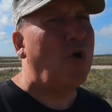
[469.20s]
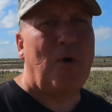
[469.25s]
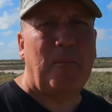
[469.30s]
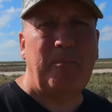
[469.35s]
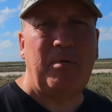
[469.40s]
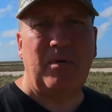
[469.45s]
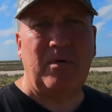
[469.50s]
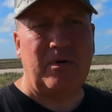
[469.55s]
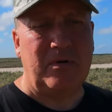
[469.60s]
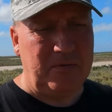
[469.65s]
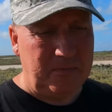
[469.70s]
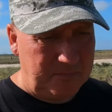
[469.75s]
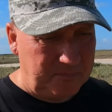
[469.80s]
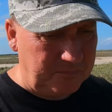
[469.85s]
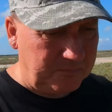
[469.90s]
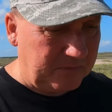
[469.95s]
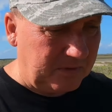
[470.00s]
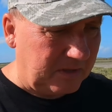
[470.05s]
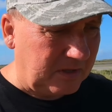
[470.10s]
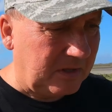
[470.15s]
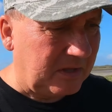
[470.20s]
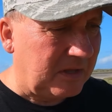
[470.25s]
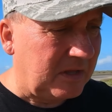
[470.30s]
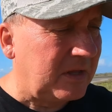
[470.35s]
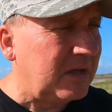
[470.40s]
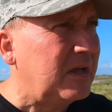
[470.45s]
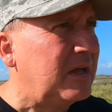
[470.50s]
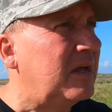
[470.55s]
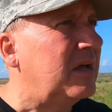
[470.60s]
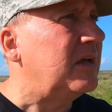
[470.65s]
hopper
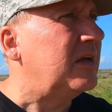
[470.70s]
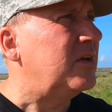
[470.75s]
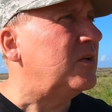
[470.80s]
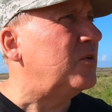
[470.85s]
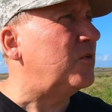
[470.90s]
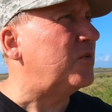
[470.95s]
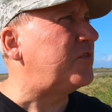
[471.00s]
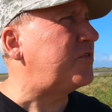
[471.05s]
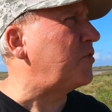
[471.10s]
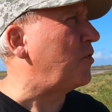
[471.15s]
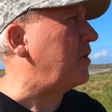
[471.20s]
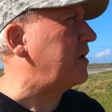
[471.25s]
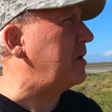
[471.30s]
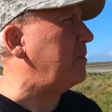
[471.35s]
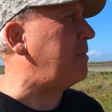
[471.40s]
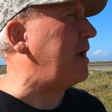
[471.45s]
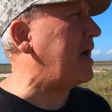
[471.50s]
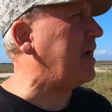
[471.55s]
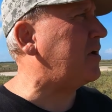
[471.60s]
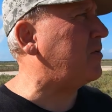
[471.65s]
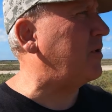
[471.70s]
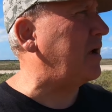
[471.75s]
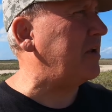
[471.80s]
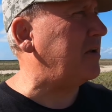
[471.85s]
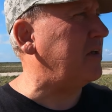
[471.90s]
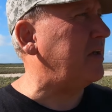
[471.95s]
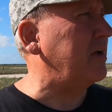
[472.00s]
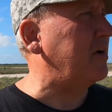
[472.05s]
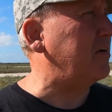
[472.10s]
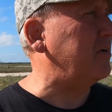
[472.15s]
you saw in the
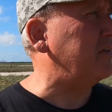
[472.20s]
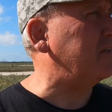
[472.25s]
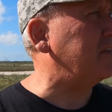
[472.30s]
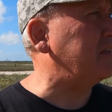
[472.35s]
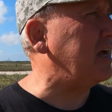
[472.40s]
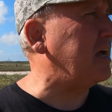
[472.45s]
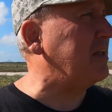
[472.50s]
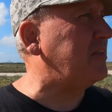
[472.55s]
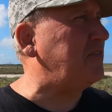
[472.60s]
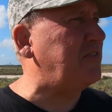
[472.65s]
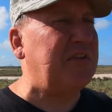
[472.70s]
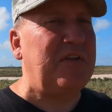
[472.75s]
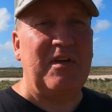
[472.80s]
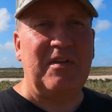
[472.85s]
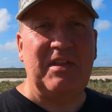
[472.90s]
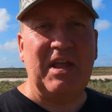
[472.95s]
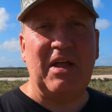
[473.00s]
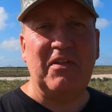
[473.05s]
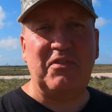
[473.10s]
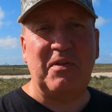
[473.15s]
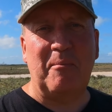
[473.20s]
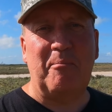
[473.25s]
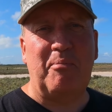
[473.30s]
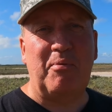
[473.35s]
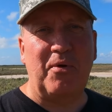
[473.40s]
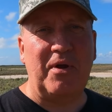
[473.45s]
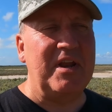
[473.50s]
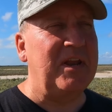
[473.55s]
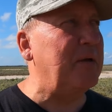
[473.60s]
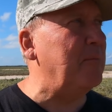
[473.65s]
background here, that's a
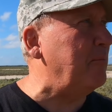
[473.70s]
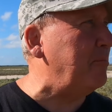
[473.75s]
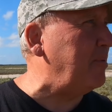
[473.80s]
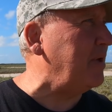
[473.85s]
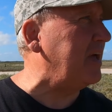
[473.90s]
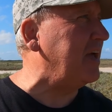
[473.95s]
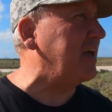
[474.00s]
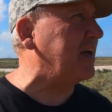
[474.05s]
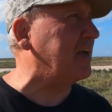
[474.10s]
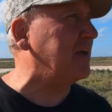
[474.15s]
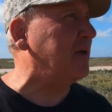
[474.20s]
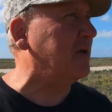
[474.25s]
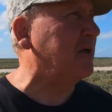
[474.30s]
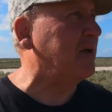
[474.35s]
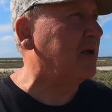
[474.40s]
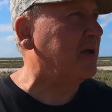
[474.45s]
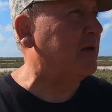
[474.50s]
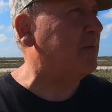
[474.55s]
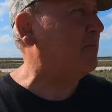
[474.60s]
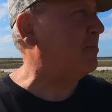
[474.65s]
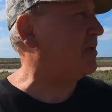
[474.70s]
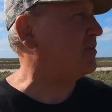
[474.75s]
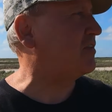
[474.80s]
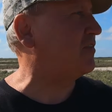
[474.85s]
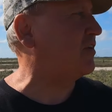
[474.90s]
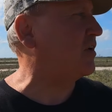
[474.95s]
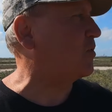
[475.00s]
pretty big piece of